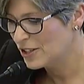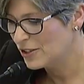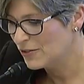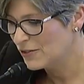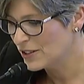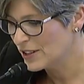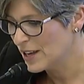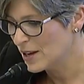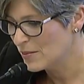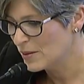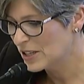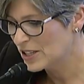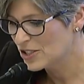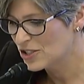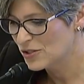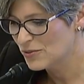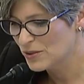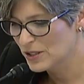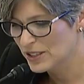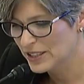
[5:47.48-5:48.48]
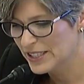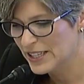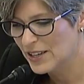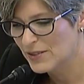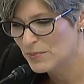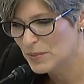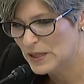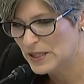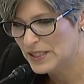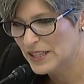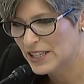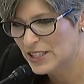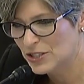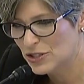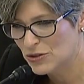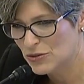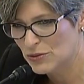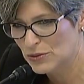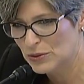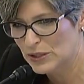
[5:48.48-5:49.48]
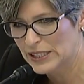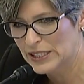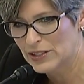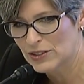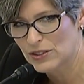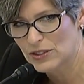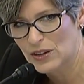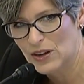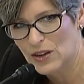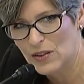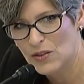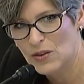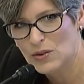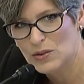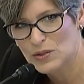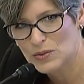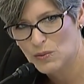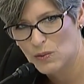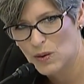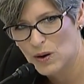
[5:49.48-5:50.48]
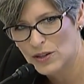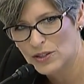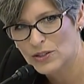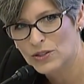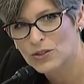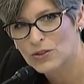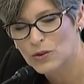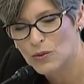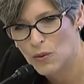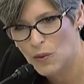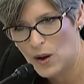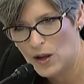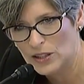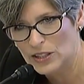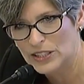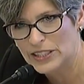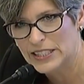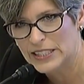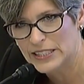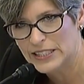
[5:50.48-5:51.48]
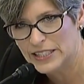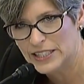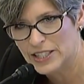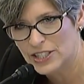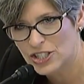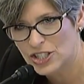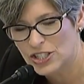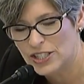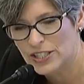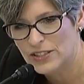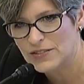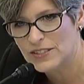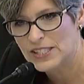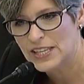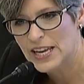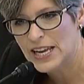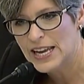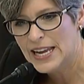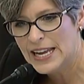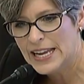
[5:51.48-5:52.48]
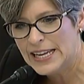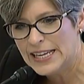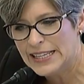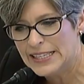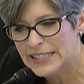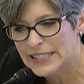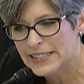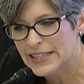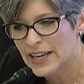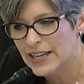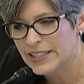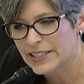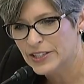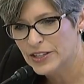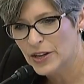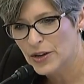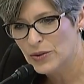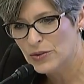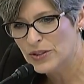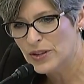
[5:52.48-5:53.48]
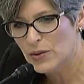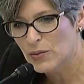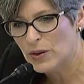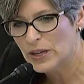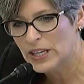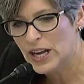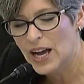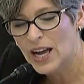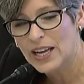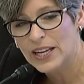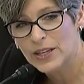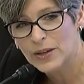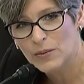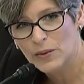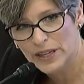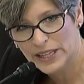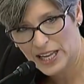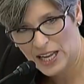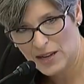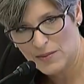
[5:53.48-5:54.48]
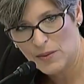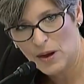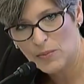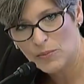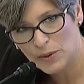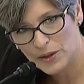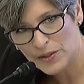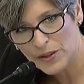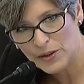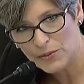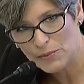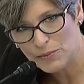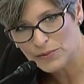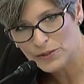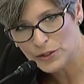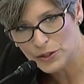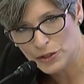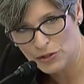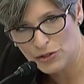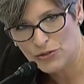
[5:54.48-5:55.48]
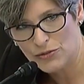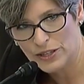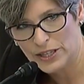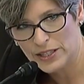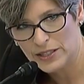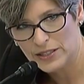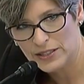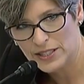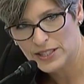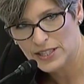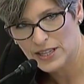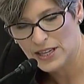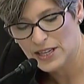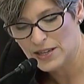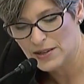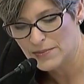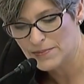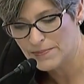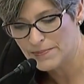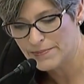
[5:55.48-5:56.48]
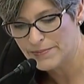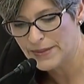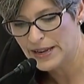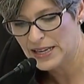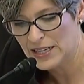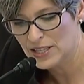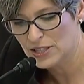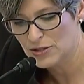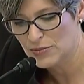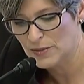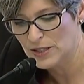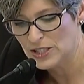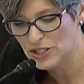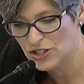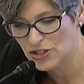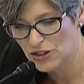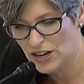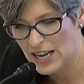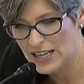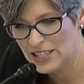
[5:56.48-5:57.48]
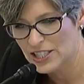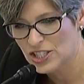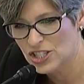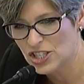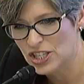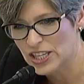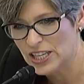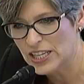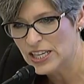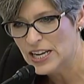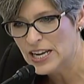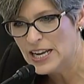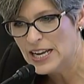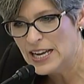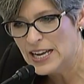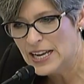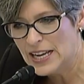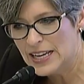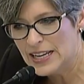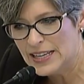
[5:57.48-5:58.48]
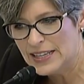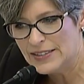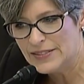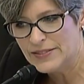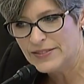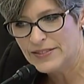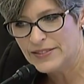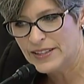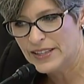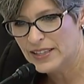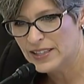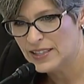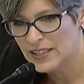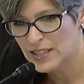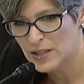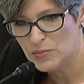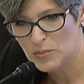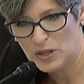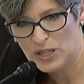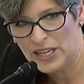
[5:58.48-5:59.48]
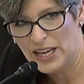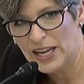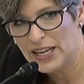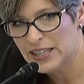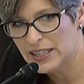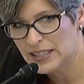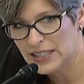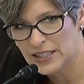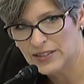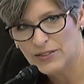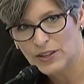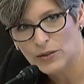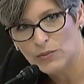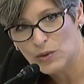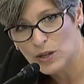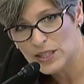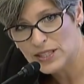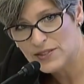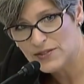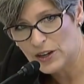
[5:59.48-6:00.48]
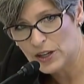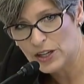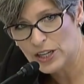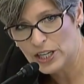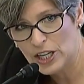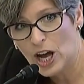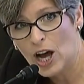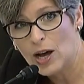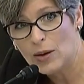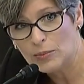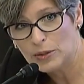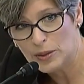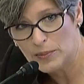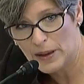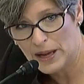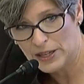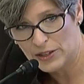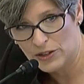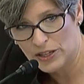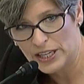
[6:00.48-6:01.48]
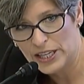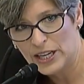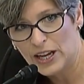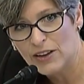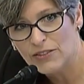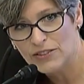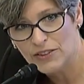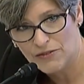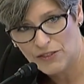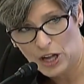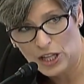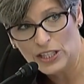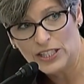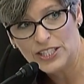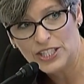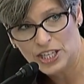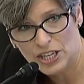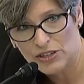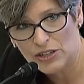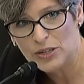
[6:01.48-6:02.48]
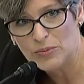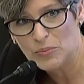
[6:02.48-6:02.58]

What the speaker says: you for that, because you really have been a true leader on those water quality initiatives. And I know that when Iowa came up with their nutrient management strategy, the EPA even was very complimentary of the voluntary